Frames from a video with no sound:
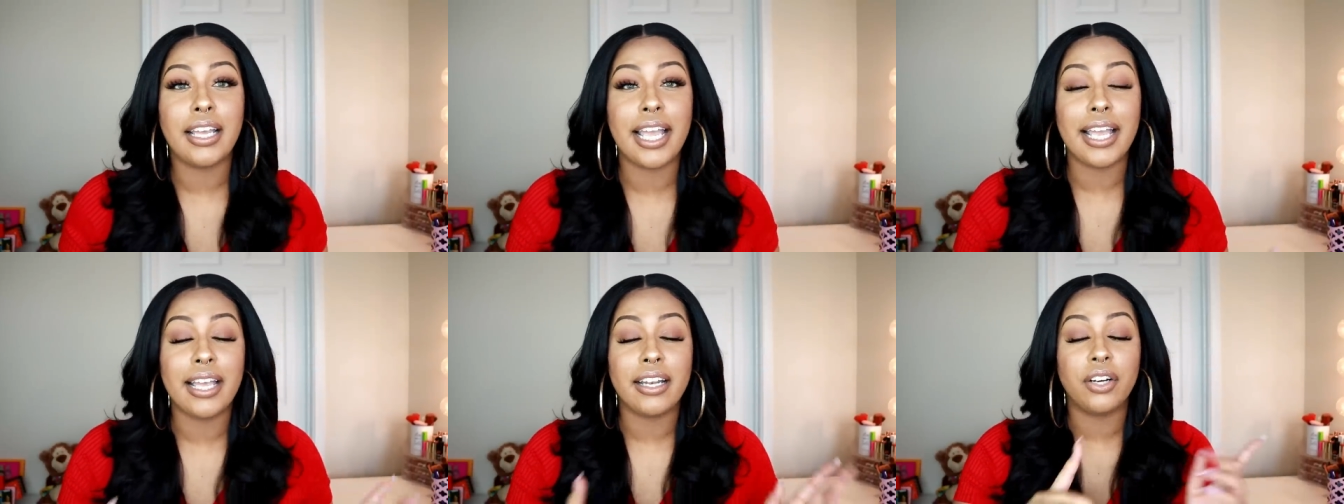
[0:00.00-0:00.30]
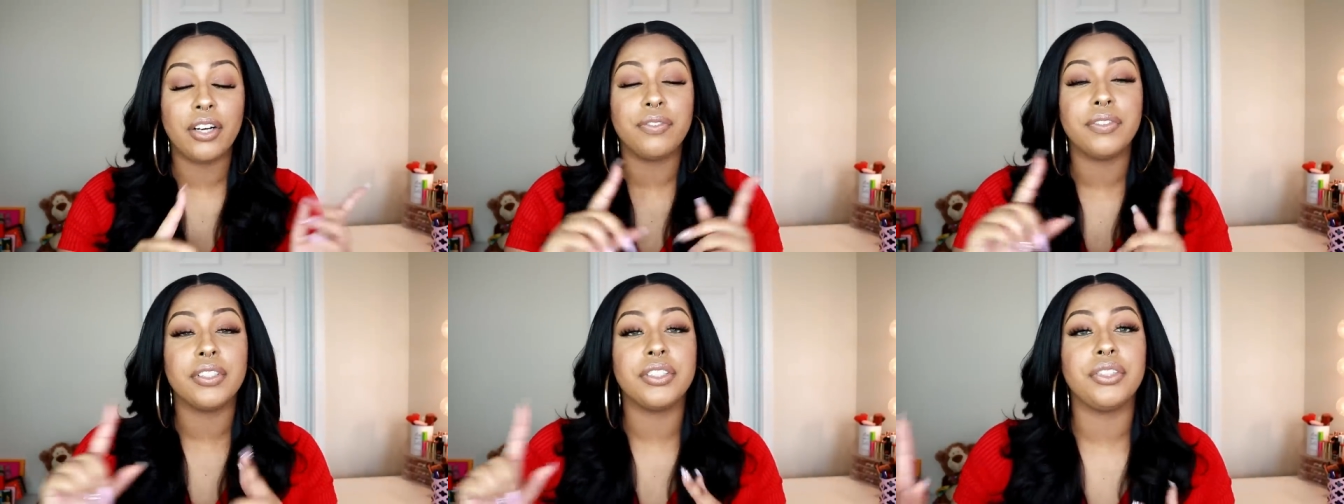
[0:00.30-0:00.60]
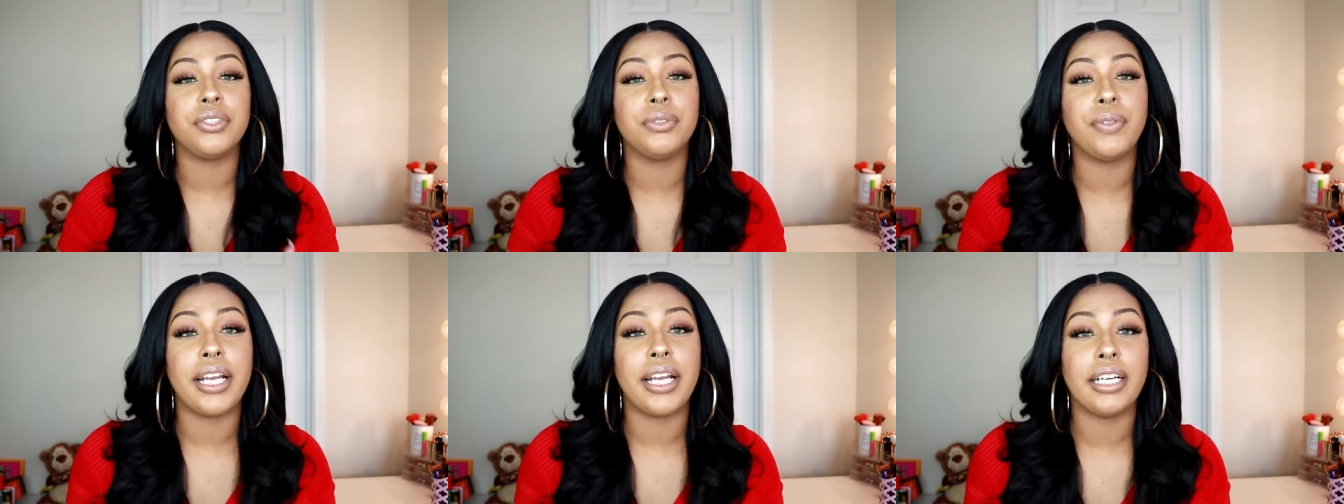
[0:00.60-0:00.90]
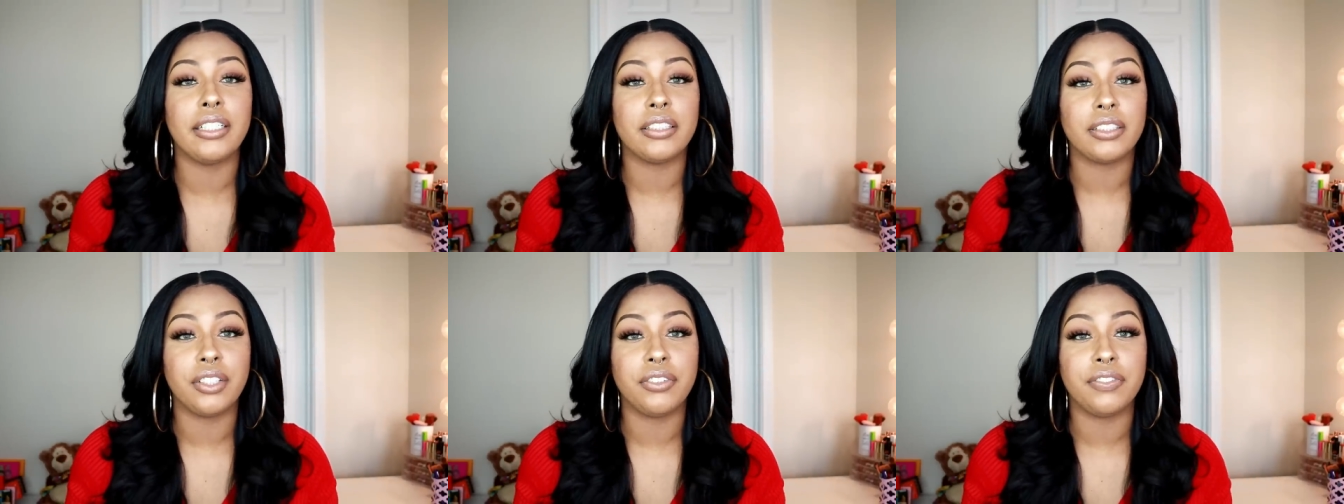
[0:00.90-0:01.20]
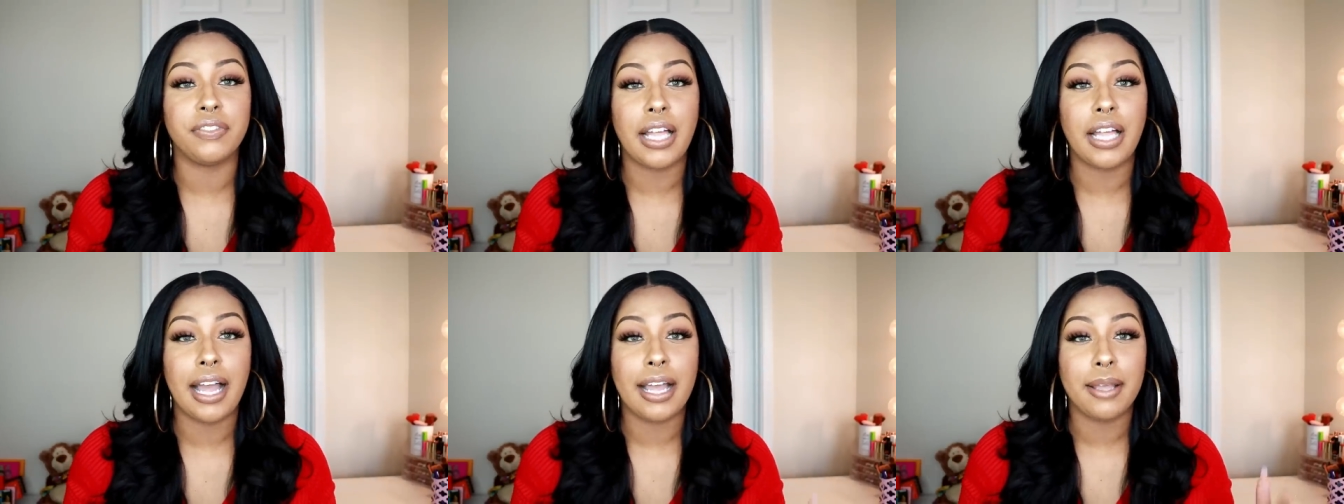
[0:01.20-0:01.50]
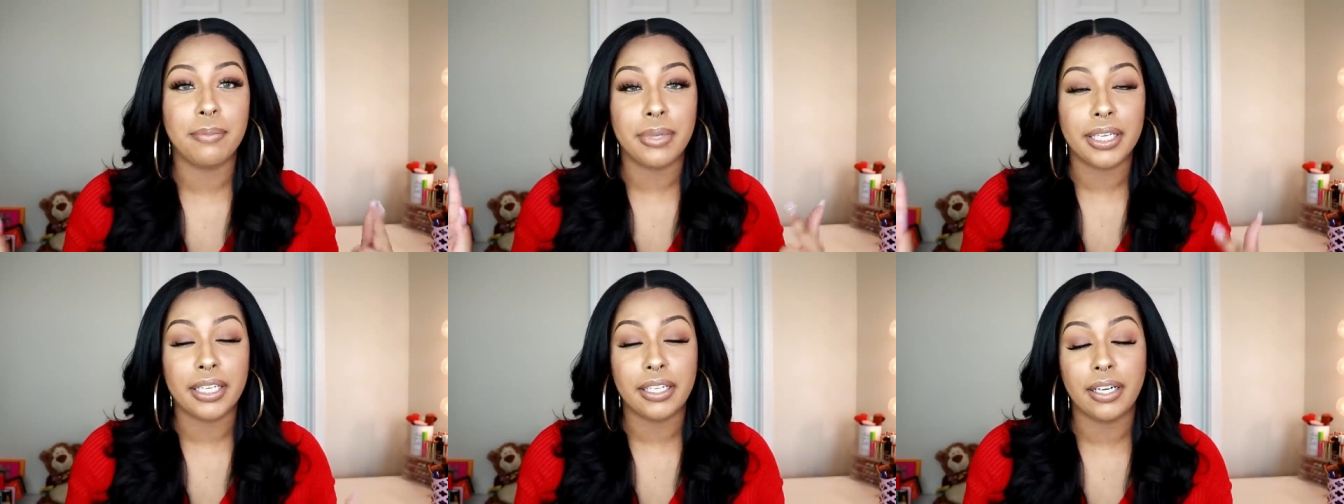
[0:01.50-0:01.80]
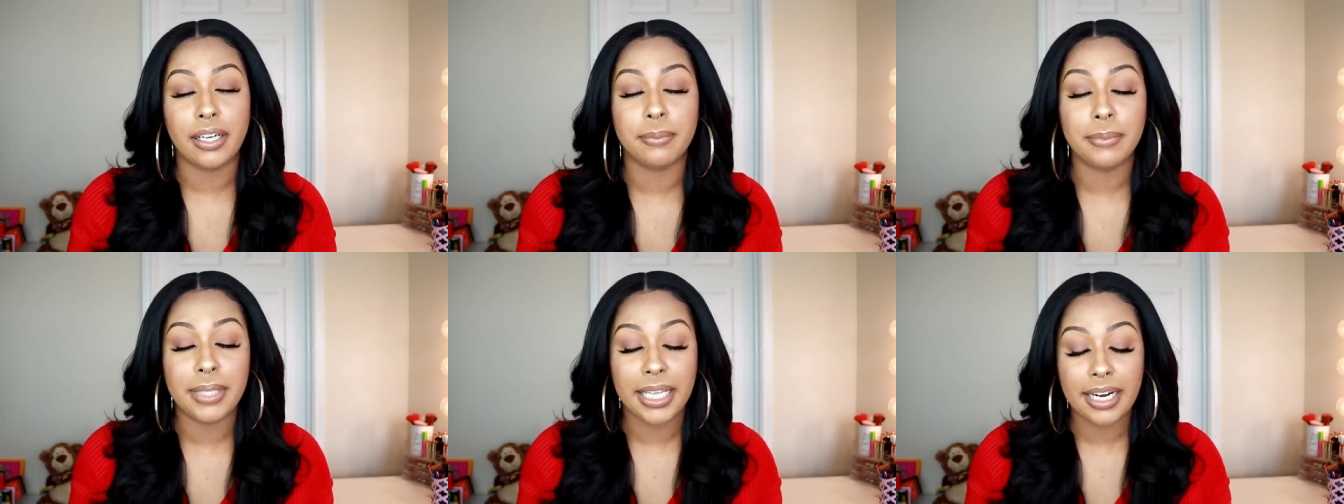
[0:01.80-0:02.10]
head over to Hair So Fly and pick it
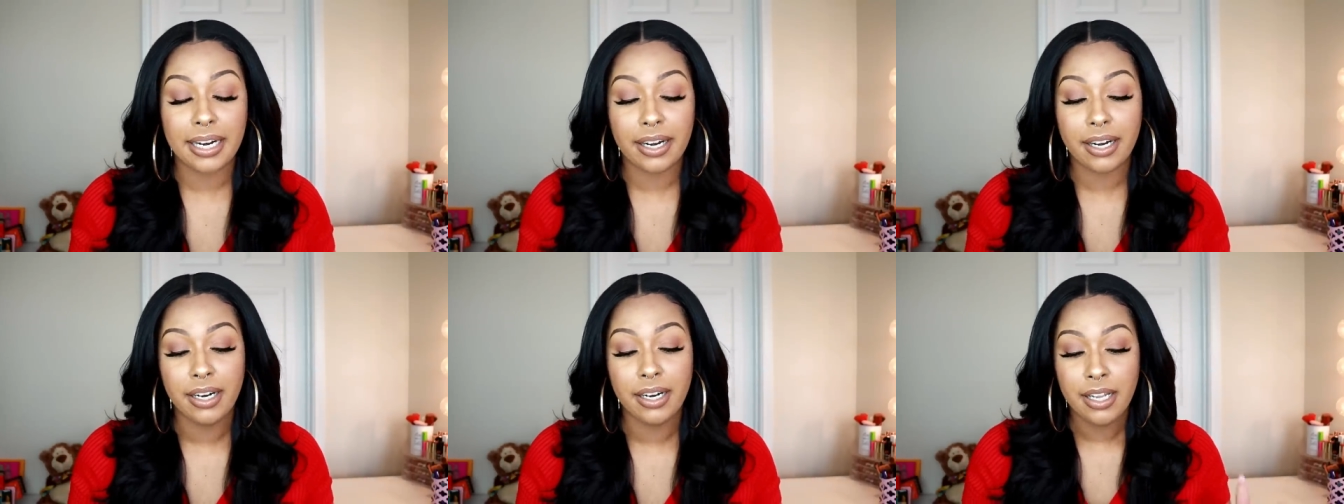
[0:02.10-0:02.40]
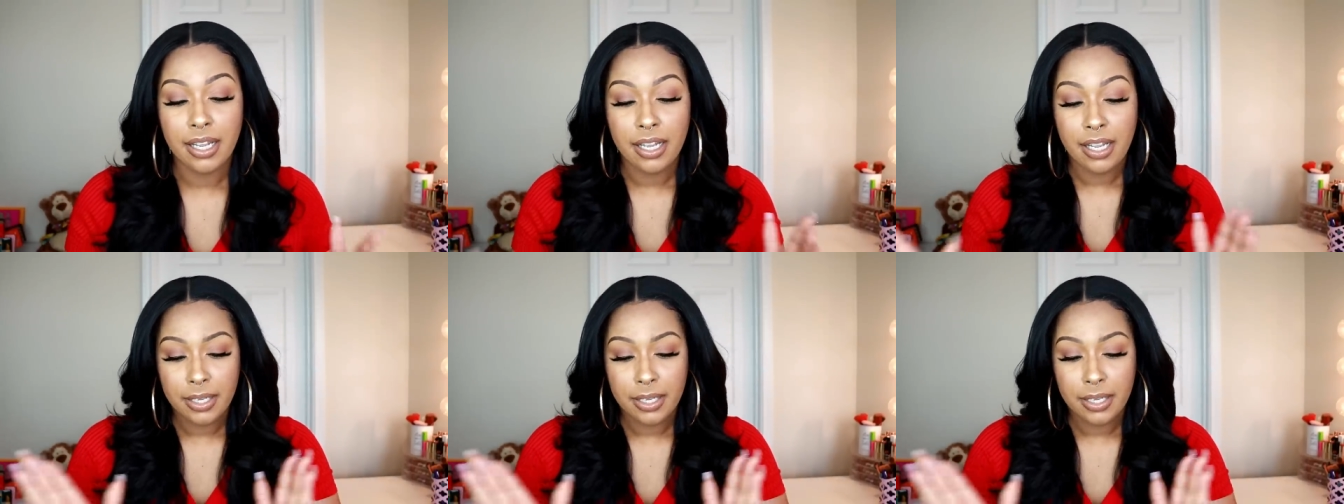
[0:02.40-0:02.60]
up there.